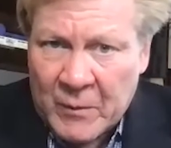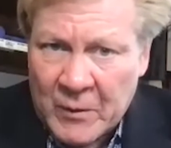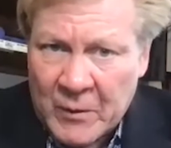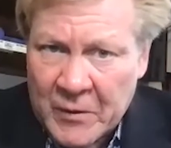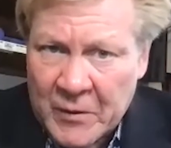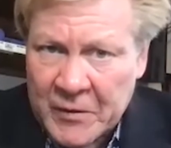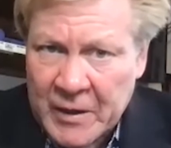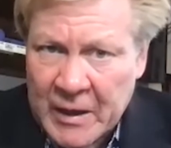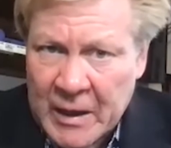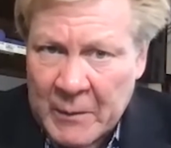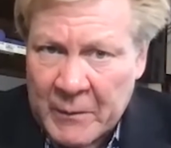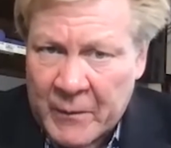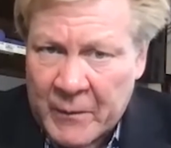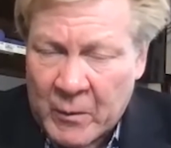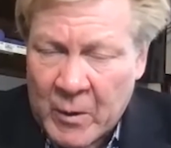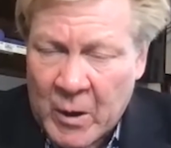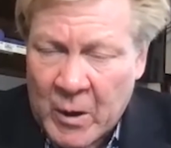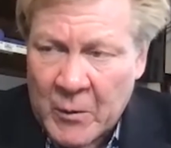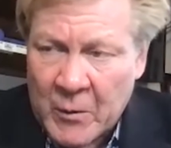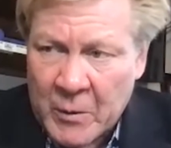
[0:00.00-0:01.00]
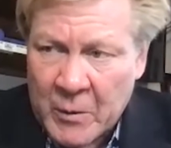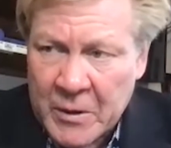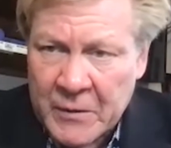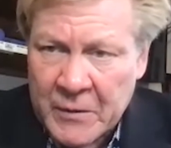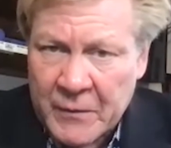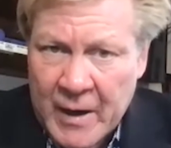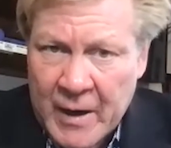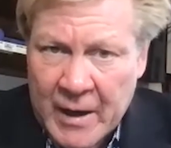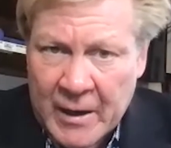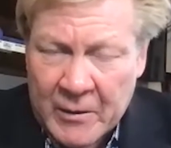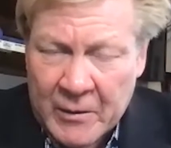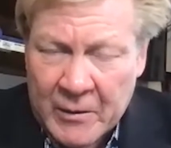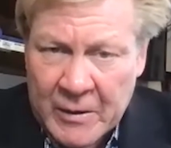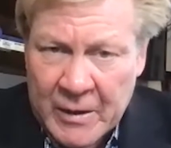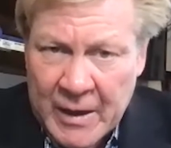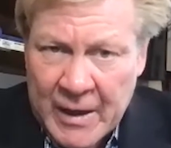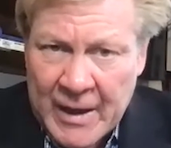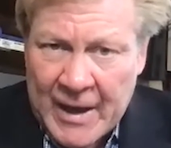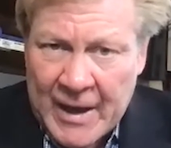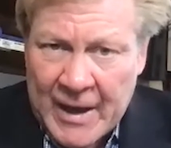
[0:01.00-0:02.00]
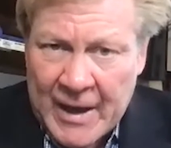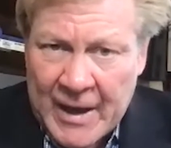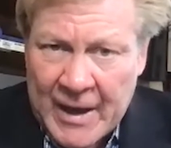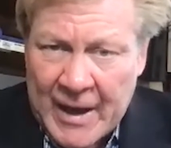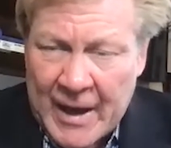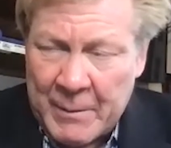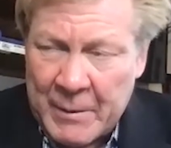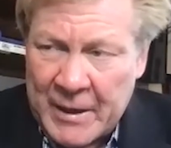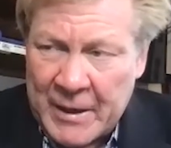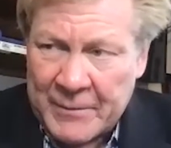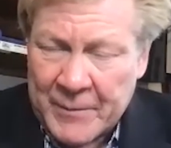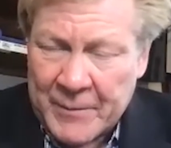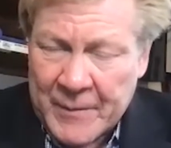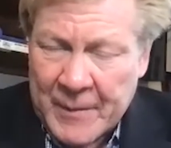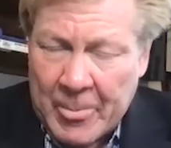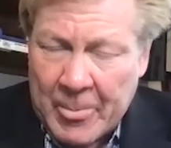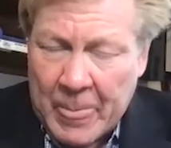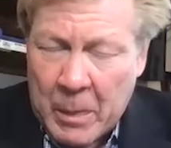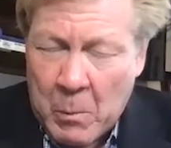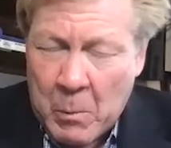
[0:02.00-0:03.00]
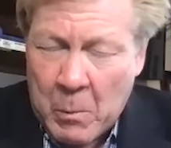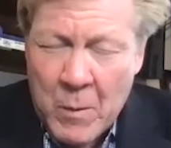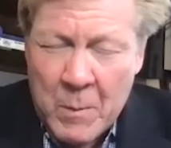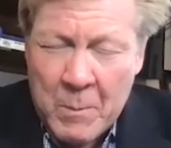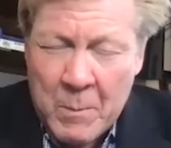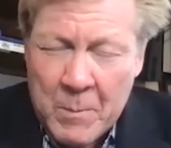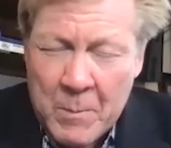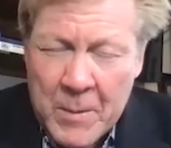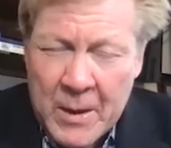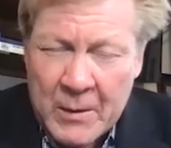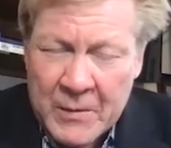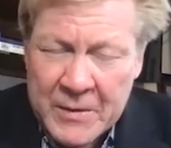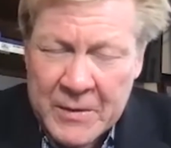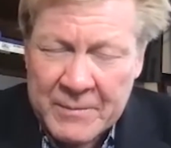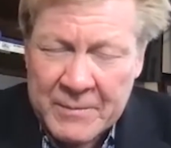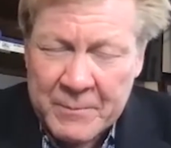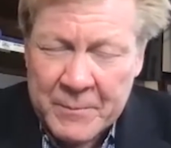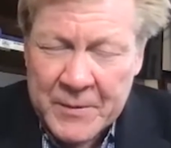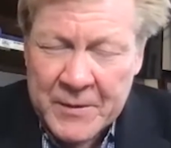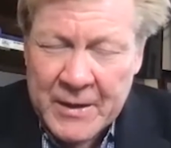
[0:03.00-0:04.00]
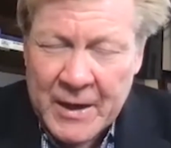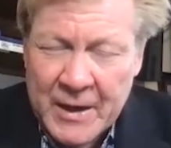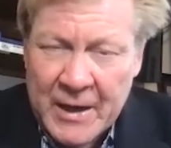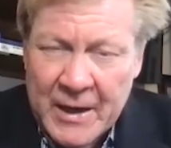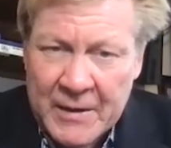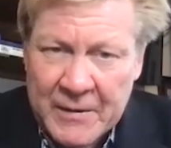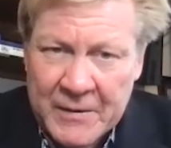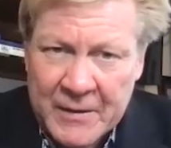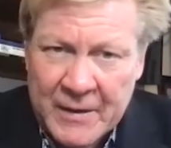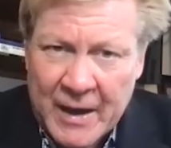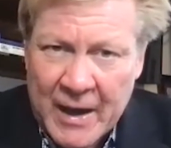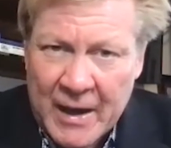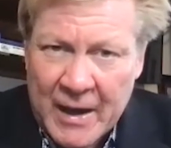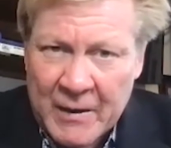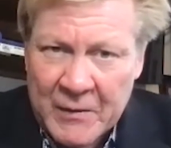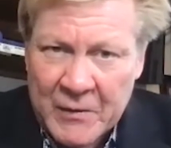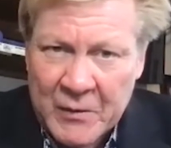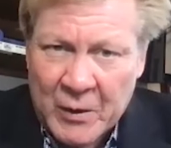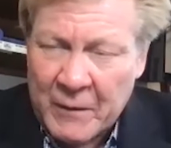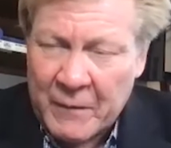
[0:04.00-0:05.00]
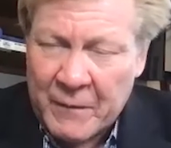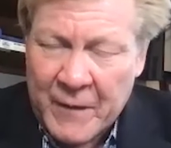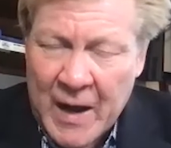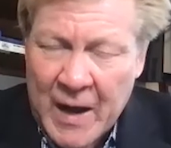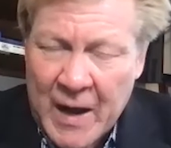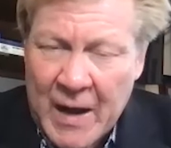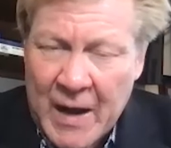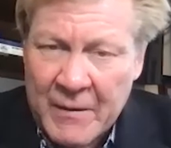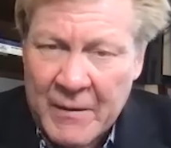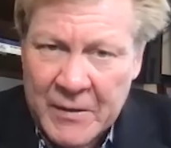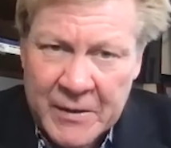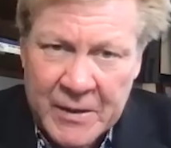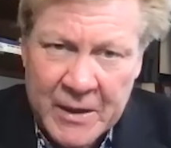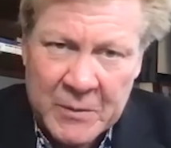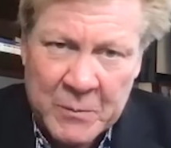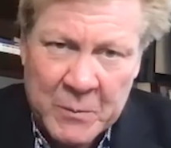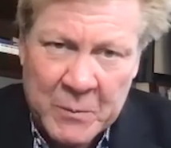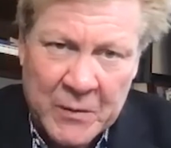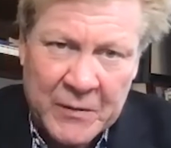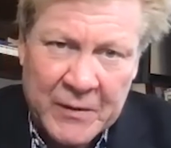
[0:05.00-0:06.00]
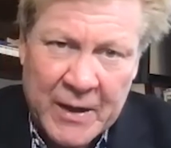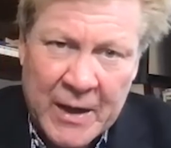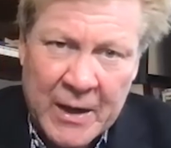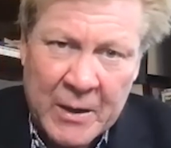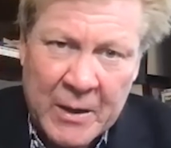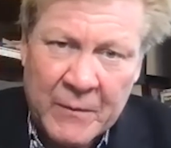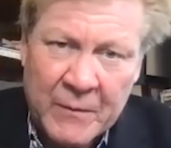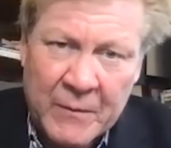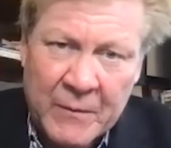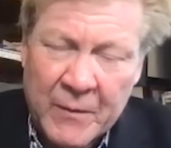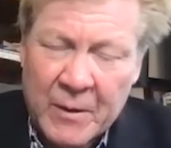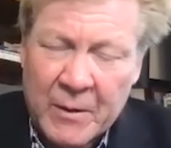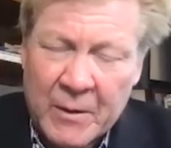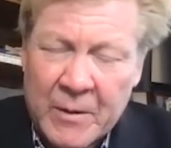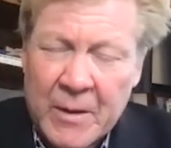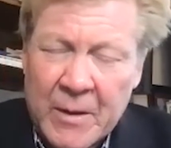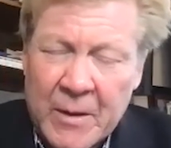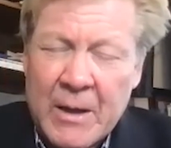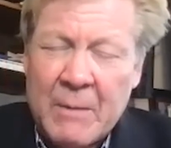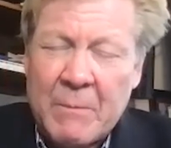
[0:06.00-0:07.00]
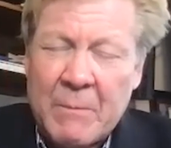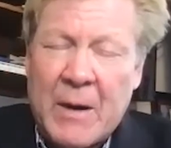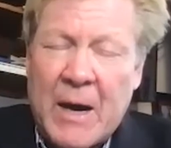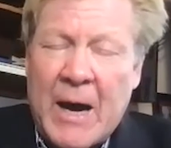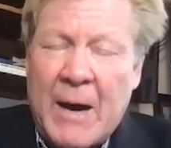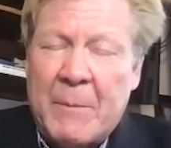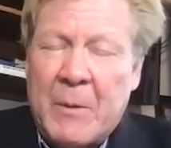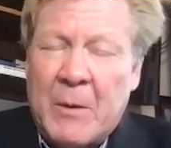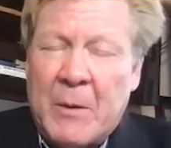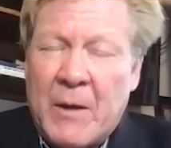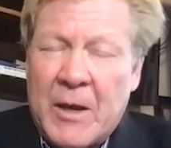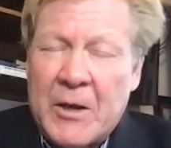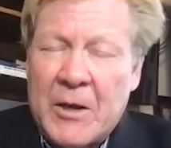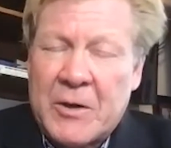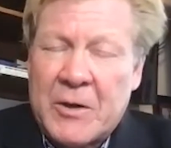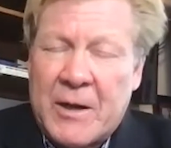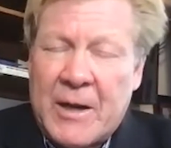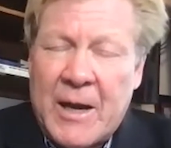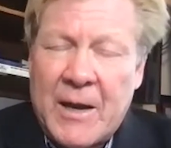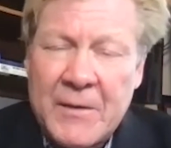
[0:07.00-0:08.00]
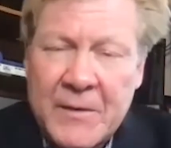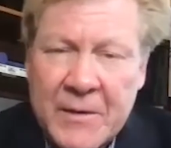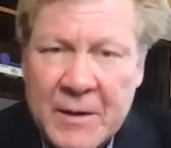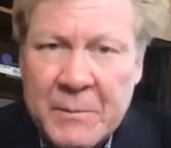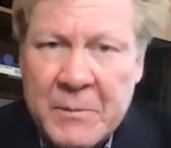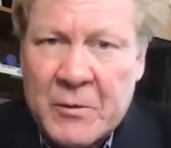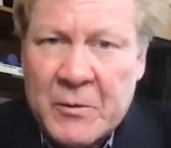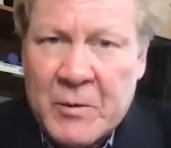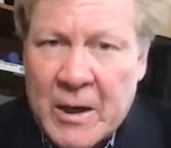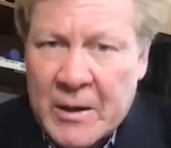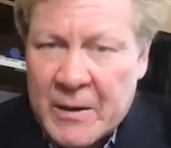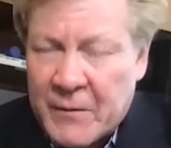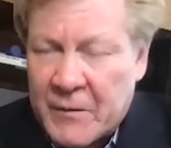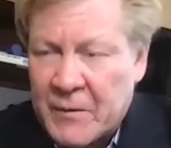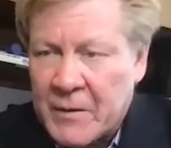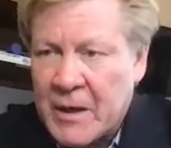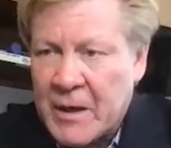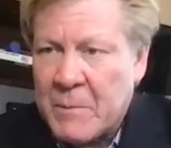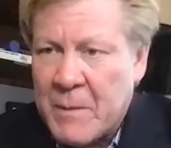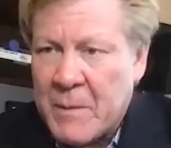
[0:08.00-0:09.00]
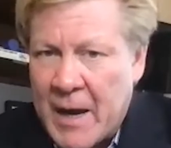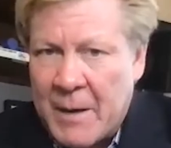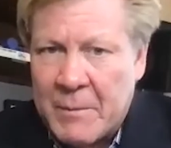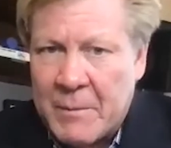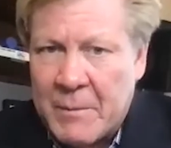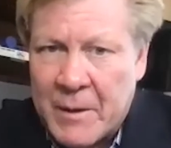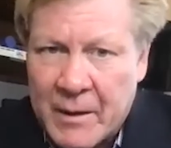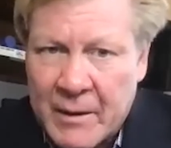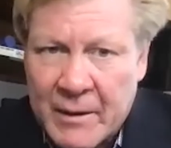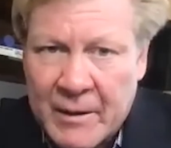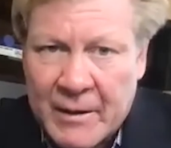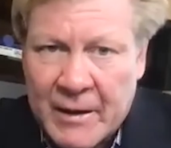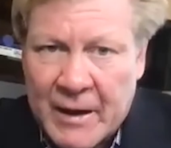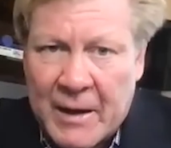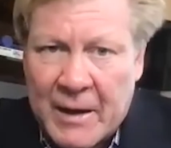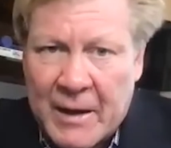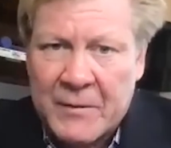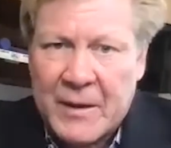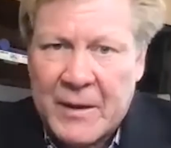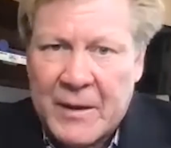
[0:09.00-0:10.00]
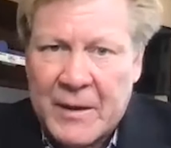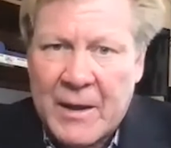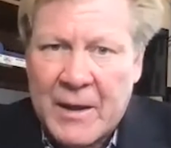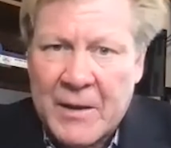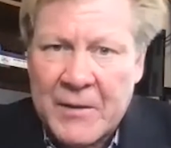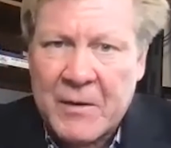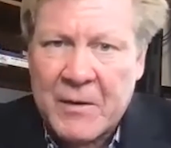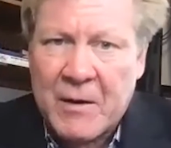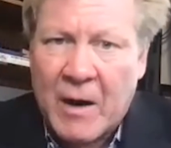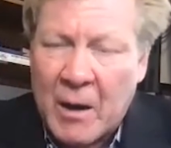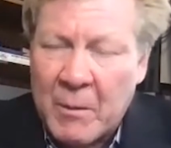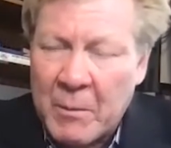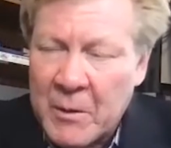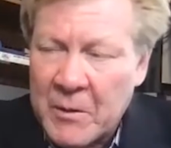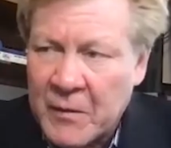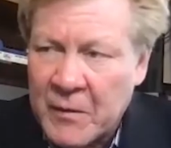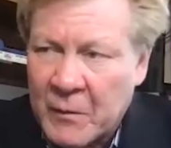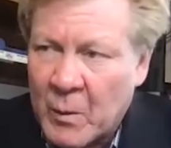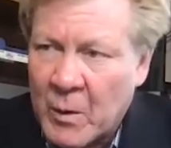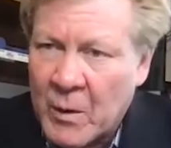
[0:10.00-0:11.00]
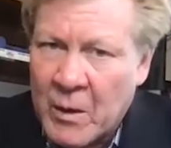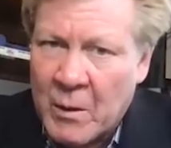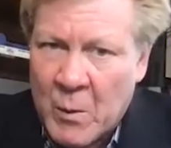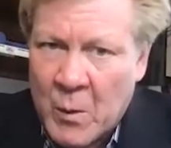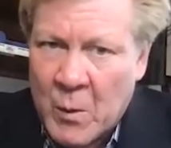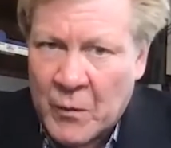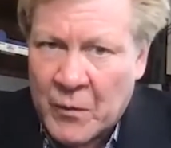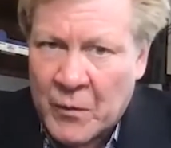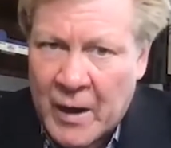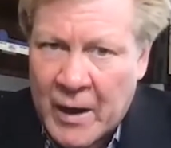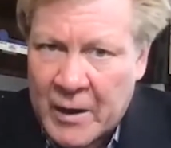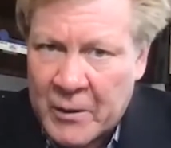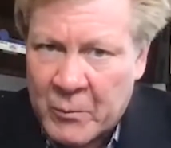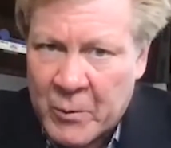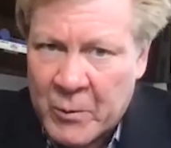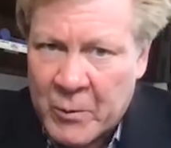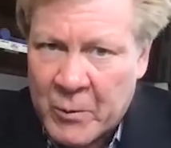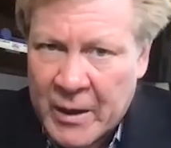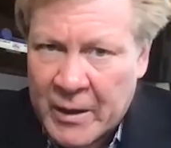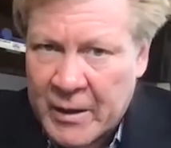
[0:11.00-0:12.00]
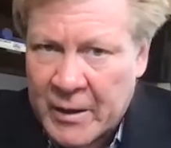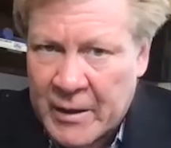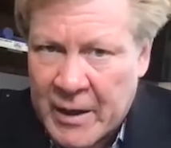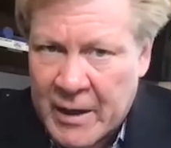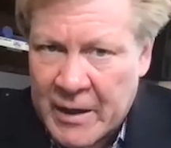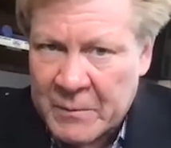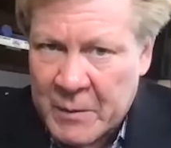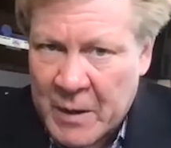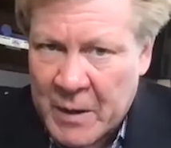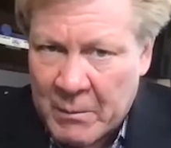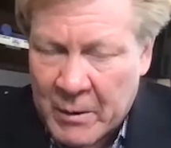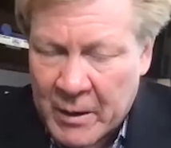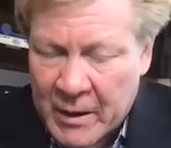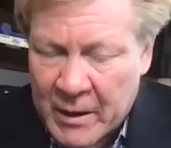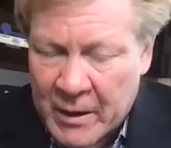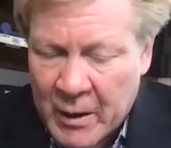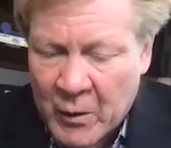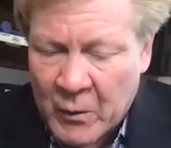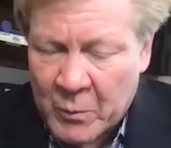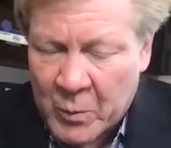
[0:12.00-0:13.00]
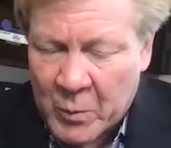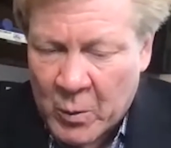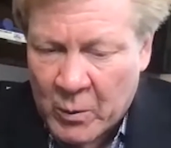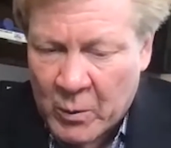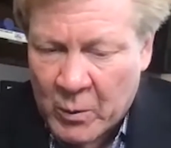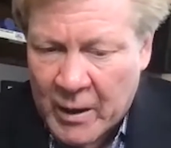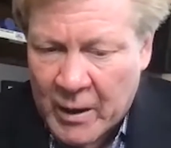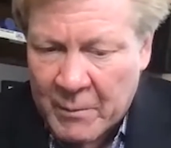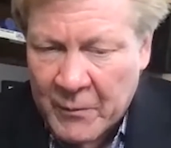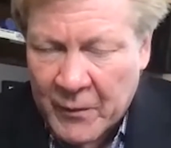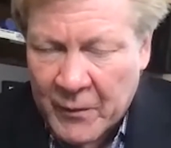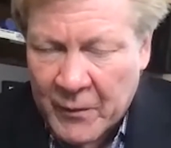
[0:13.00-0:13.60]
set up for all the risk factors. I mean, studies say there's only 5 to 6% of the population has obstructive sleep apnea, and I say it's garbage. It's one of the most unrecognized public health problems